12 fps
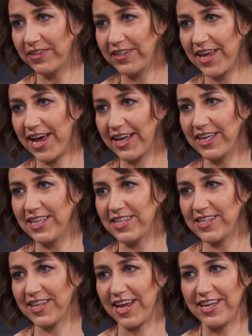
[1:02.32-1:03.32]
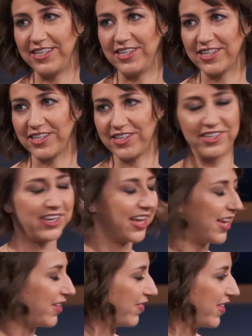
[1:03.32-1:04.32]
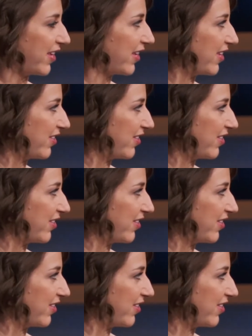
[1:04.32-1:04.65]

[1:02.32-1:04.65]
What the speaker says: Yeah, because I think